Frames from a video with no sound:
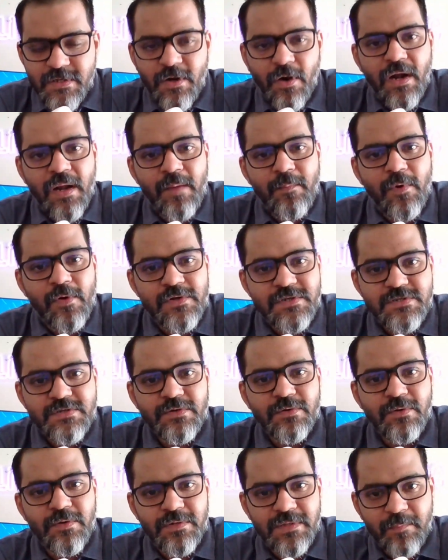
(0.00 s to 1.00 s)
So it all
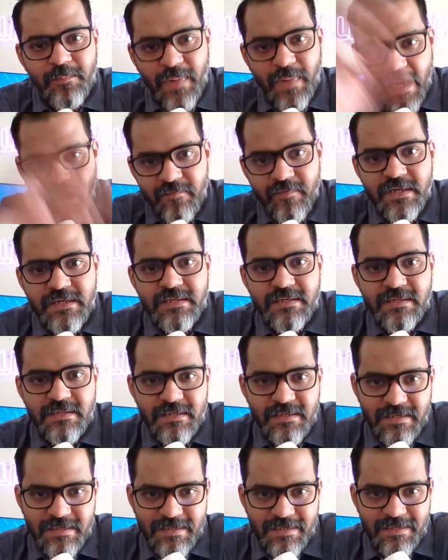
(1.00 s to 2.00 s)
amounts to the private
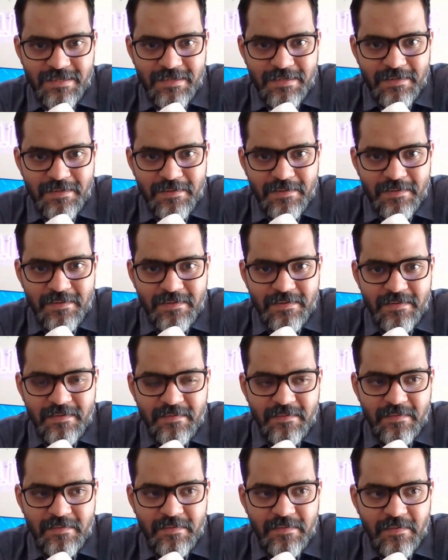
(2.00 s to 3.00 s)
uh,
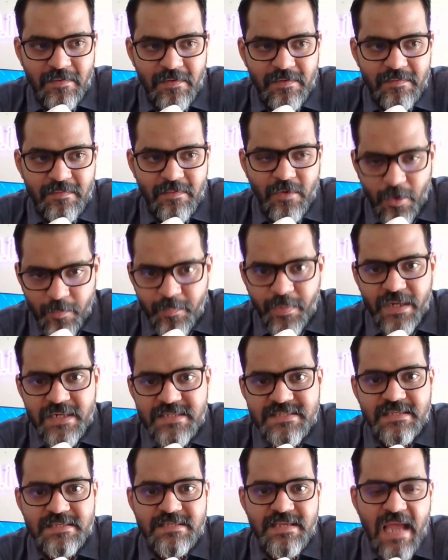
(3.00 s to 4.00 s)

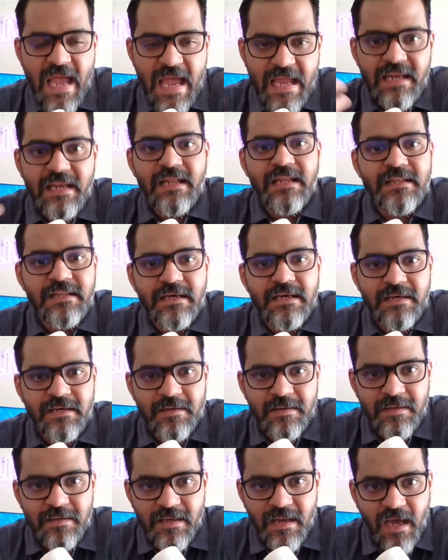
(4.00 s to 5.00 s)
corporates handling
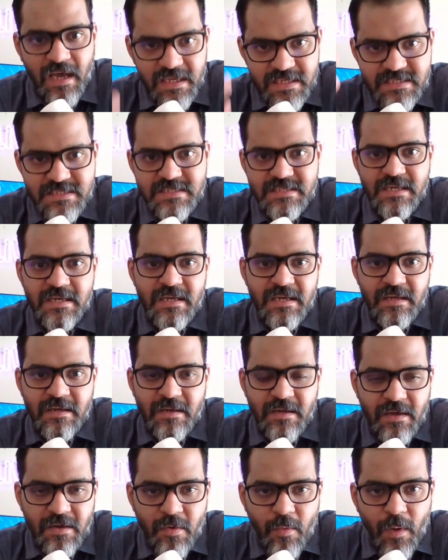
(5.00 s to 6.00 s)
the large
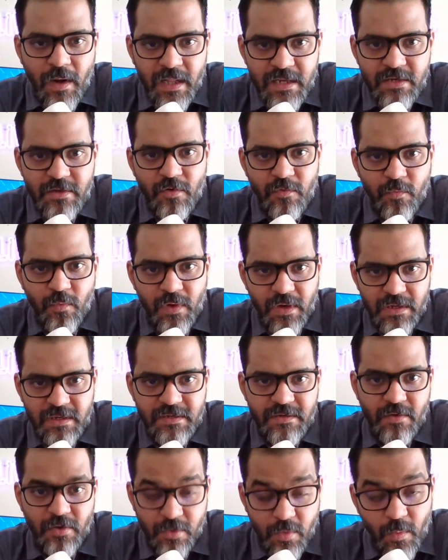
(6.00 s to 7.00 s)
uh, quality of
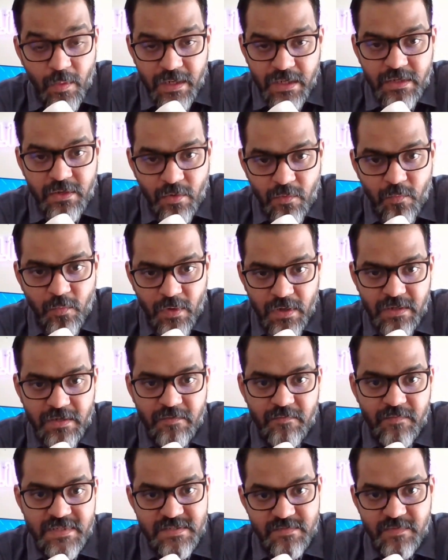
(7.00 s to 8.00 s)
work or quantity of
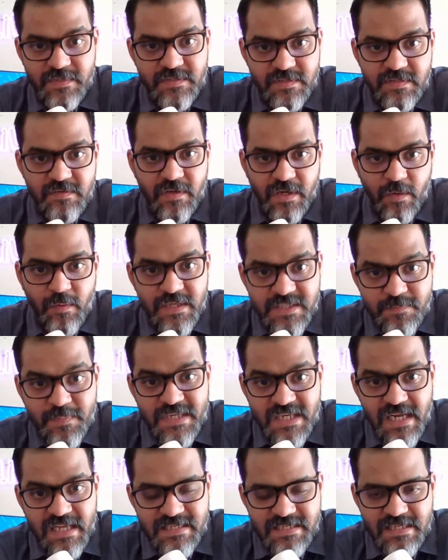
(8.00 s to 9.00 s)
work, which which requires
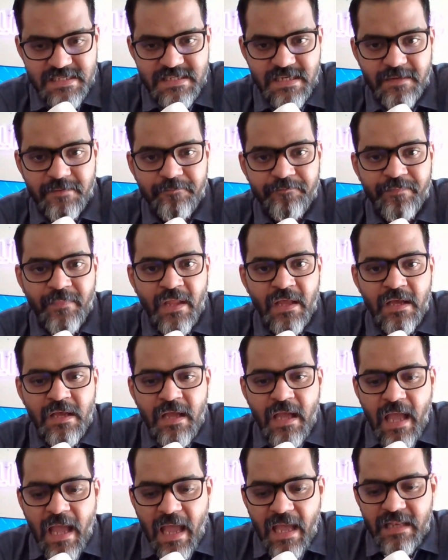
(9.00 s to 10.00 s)
specialization.
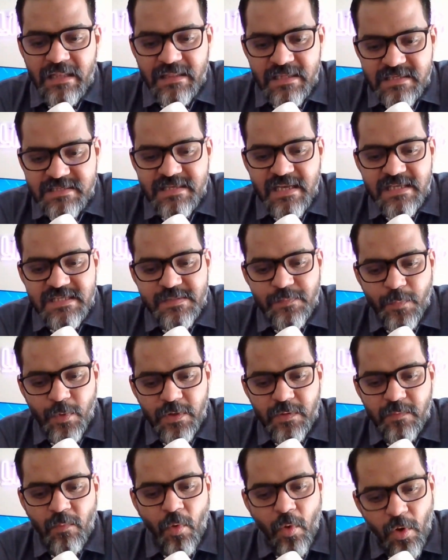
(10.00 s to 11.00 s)
And this has
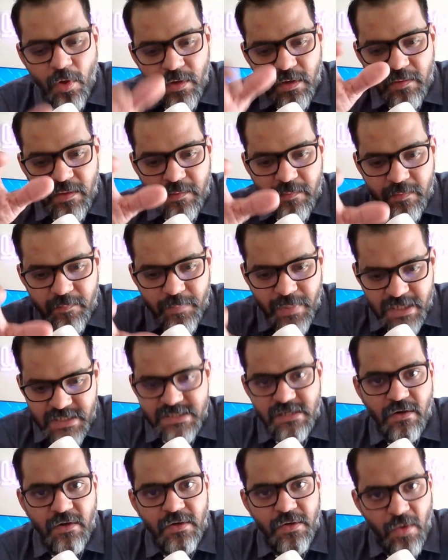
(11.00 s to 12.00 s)
put more
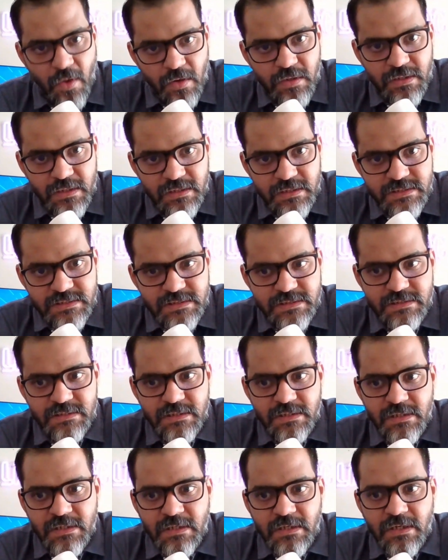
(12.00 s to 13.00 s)
pressure on
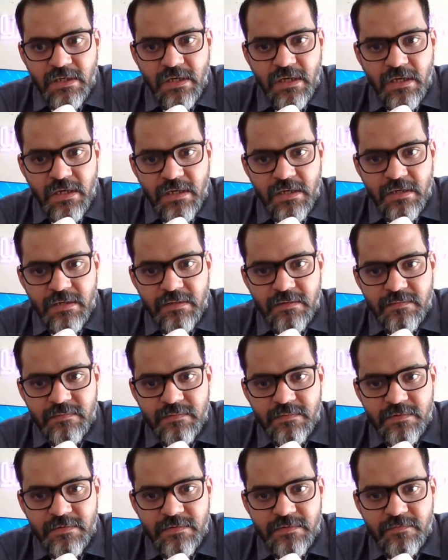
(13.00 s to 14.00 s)
doctors
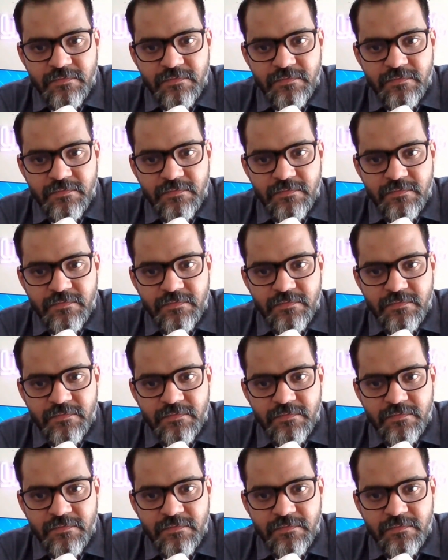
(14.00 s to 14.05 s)
uh,